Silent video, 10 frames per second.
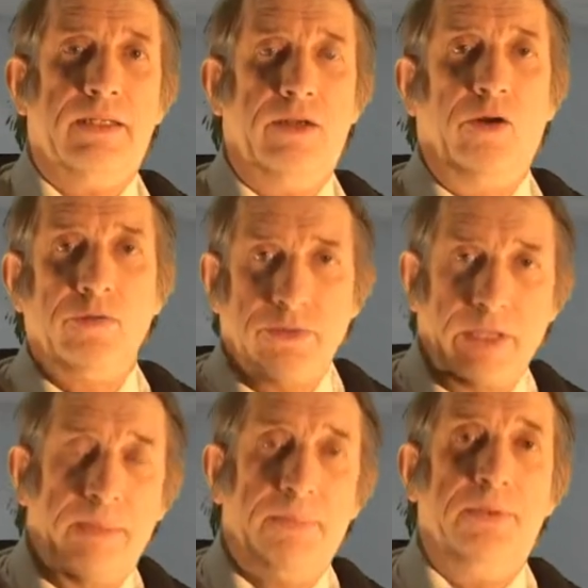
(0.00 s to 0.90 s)
close
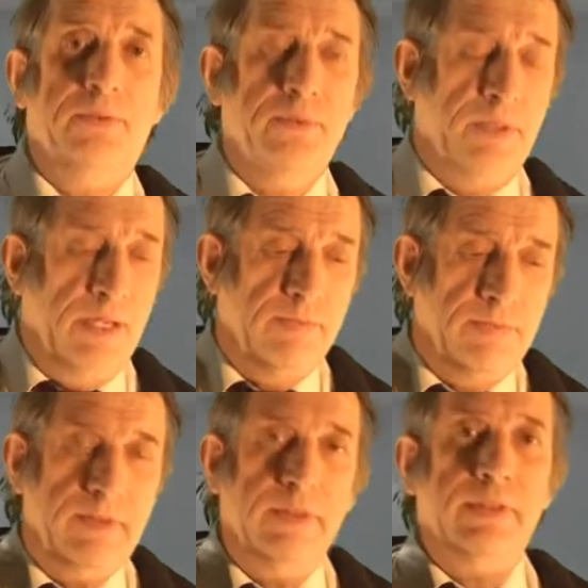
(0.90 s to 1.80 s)
up to
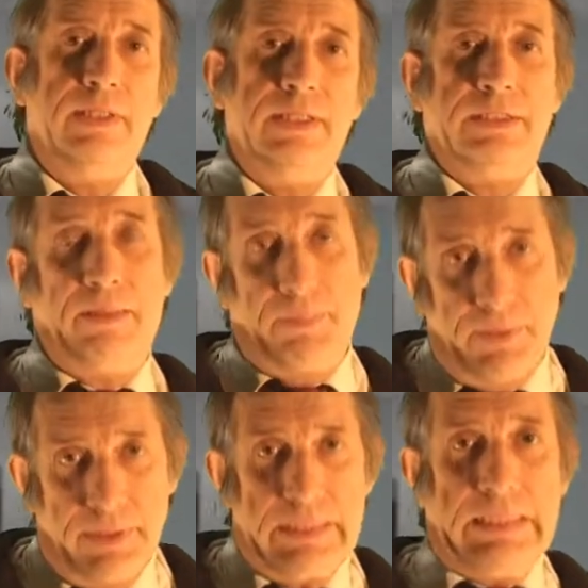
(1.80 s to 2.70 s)
the
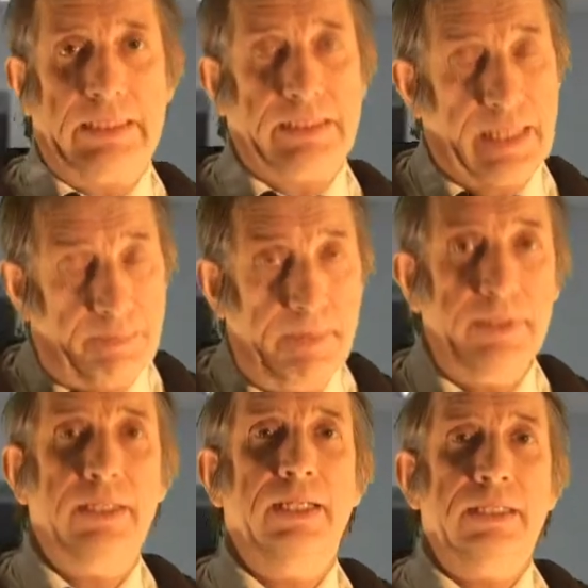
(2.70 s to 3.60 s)
chapel, Christian
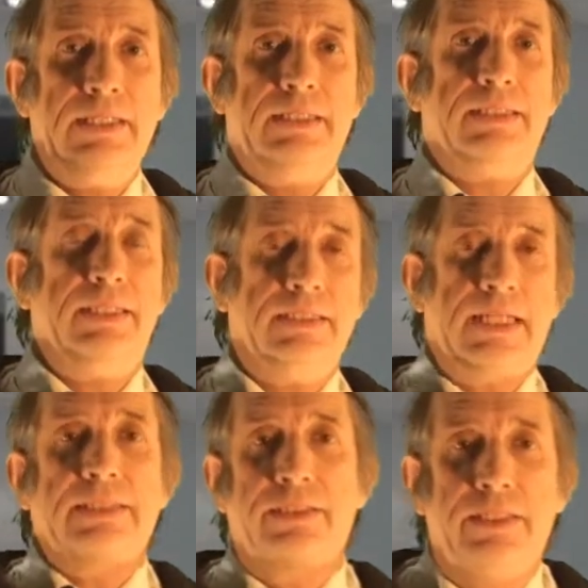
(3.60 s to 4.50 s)
chapel. This is a
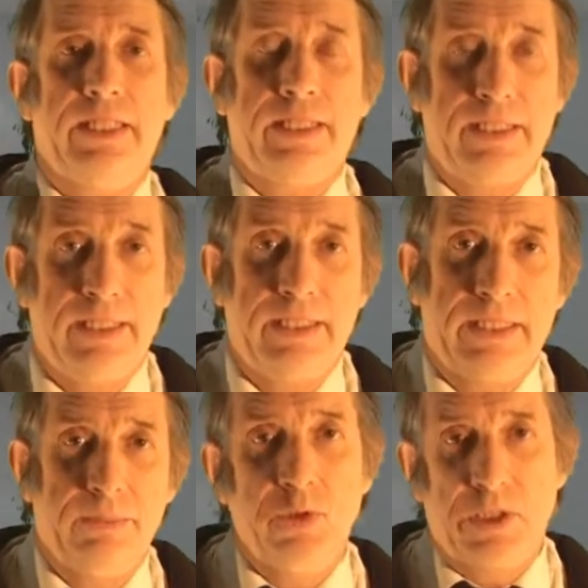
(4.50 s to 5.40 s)
strategy
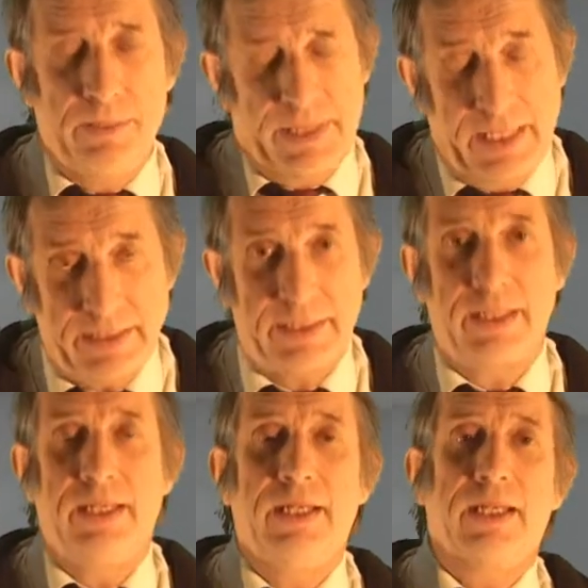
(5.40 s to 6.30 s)
the Muslims has.
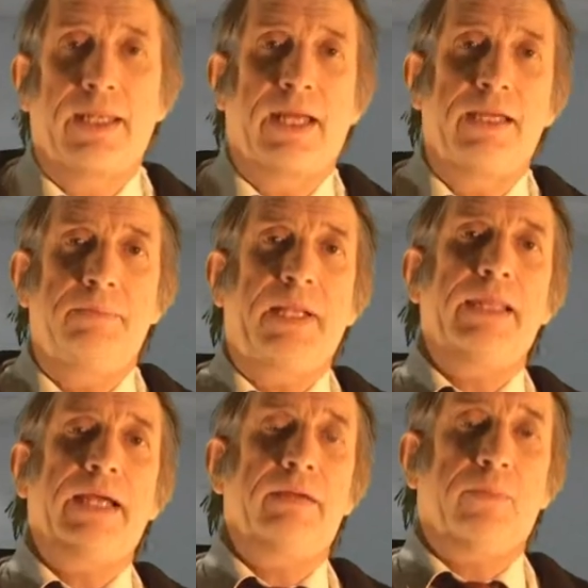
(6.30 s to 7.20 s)
They
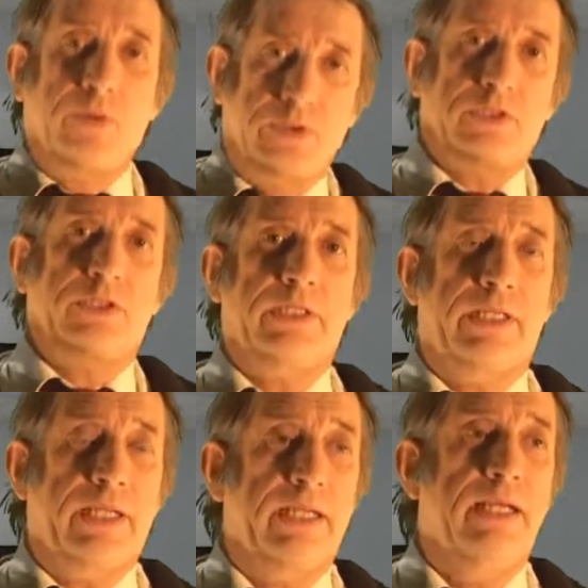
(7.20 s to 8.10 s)
build their mosques
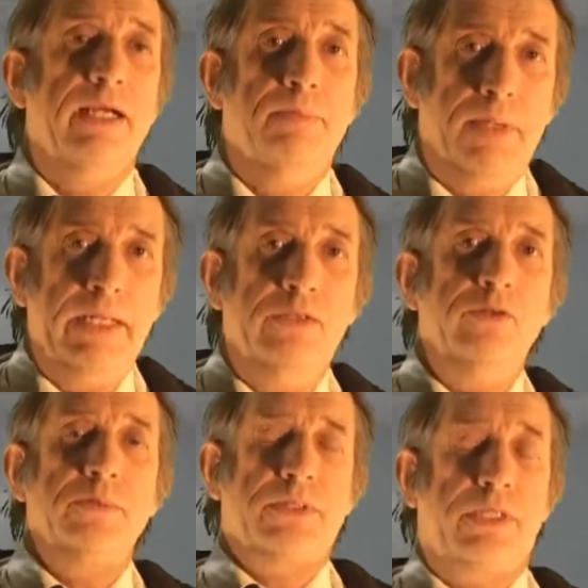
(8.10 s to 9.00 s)
and their prayer
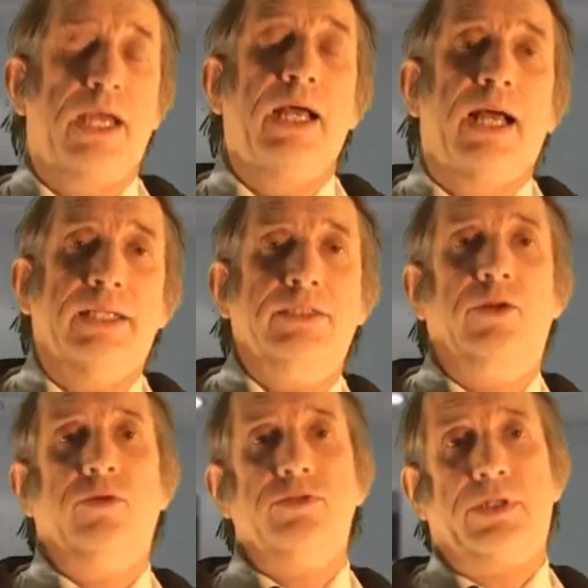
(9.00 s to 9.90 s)
rooms as
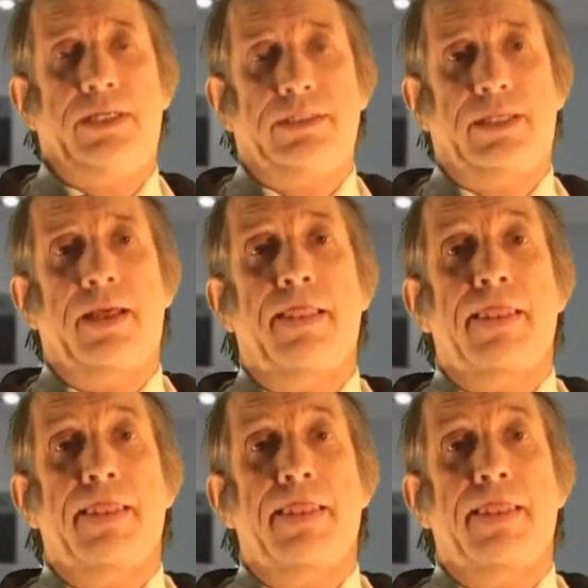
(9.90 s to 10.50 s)
close as